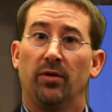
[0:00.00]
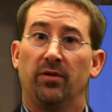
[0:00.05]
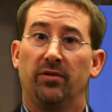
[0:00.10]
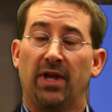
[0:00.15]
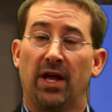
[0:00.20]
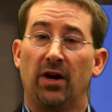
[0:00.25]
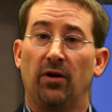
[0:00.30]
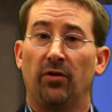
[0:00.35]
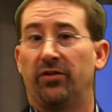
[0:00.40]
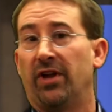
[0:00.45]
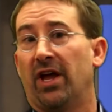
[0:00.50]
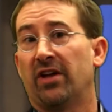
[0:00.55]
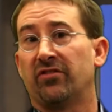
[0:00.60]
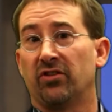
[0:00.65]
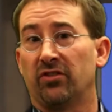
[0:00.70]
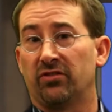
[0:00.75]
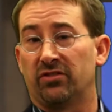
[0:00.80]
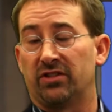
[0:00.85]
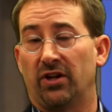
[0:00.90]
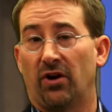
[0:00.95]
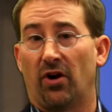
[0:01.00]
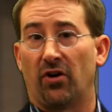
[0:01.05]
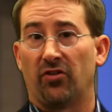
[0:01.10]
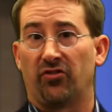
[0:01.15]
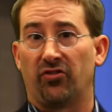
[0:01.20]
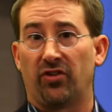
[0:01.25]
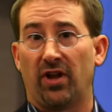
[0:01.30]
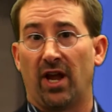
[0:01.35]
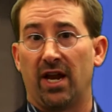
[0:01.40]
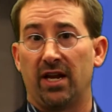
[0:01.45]
dental deserts in our
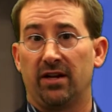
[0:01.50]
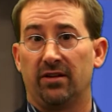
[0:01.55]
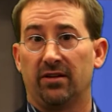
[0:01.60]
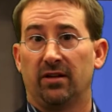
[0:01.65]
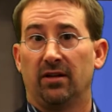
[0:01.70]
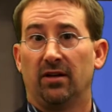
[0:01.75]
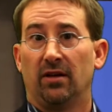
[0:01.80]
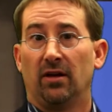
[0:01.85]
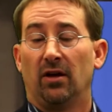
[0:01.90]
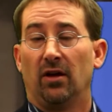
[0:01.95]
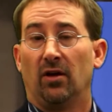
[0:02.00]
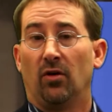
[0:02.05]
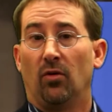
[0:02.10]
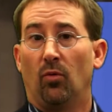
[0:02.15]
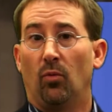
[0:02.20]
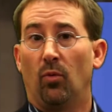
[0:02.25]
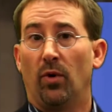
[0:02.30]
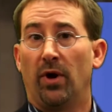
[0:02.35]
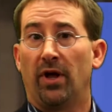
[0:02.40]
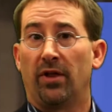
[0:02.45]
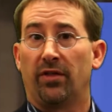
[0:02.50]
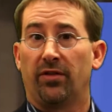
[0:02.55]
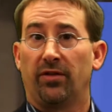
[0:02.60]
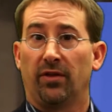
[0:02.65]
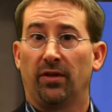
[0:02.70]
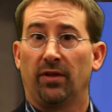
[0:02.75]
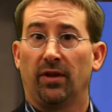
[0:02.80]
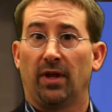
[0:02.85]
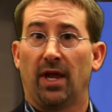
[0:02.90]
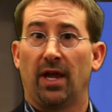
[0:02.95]
state with
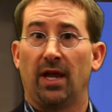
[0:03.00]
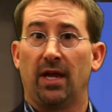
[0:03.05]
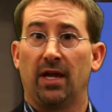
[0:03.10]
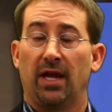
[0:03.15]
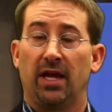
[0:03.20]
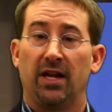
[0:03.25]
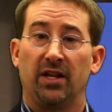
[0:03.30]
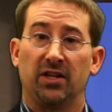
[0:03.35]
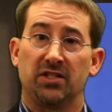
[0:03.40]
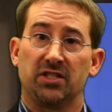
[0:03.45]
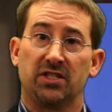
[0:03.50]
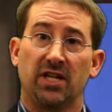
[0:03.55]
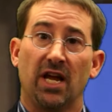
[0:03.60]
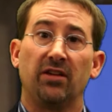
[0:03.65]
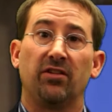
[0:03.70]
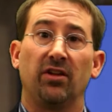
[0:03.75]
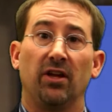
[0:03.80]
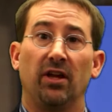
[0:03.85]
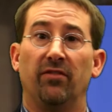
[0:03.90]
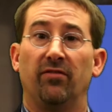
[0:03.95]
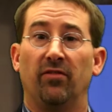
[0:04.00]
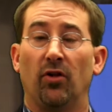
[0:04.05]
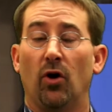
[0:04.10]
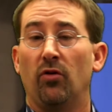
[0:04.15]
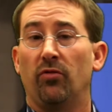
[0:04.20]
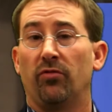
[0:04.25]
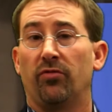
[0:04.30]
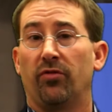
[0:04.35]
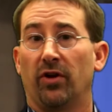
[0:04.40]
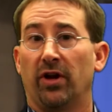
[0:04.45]
an incentive,
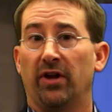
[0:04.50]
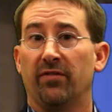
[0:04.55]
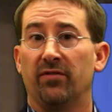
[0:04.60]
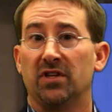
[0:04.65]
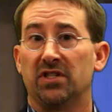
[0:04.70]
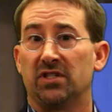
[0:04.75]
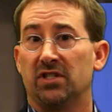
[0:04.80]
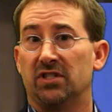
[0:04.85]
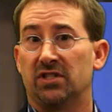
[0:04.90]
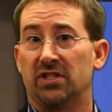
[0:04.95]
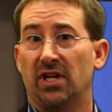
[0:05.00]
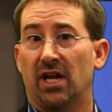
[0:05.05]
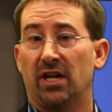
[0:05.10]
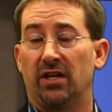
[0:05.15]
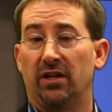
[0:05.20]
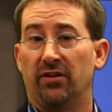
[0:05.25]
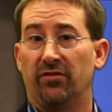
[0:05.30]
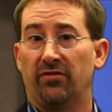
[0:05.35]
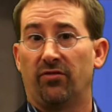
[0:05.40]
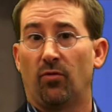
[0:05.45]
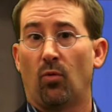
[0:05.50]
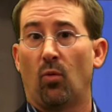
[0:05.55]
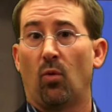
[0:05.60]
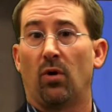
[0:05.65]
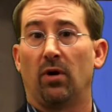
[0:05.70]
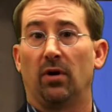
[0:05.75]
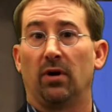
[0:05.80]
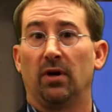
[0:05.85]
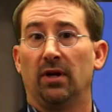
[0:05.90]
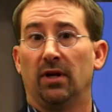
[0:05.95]
loan forgiveness incentive
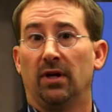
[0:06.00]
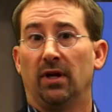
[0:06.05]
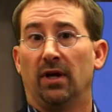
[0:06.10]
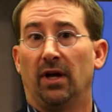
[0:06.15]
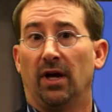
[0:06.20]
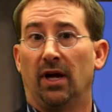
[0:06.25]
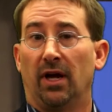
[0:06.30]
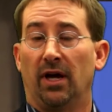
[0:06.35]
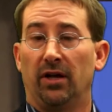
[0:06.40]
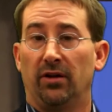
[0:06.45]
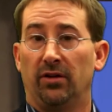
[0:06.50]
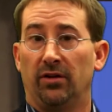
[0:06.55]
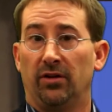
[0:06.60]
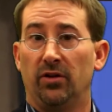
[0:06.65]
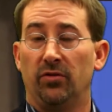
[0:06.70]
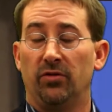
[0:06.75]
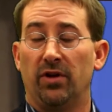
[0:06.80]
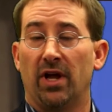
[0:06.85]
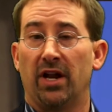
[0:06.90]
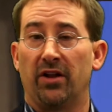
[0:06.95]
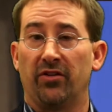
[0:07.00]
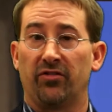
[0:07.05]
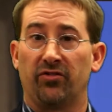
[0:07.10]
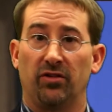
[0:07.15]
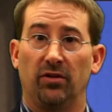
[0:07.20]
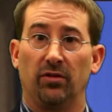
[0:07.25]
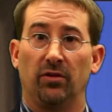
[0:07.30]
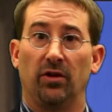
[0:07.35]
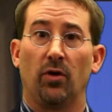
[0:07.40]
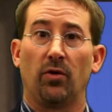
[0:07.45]
for new dentists
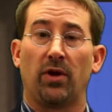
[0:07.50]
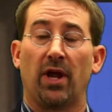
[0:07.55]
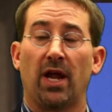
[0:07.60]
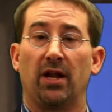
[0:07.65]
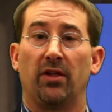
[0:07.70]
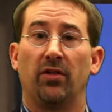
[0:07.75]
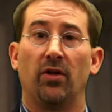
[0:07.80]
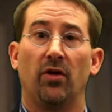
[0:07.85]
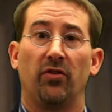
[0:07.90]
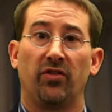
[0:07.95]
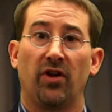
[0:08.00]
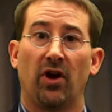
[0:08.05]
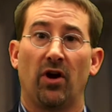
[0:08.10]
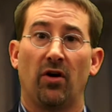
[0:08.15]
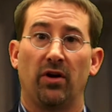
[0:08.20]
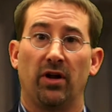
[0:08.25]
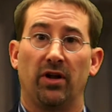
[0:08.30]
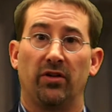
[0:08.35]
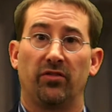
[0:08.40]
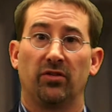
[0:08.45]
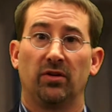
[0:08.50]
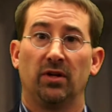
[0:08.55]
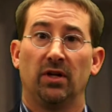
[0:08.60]
to locate in those areas.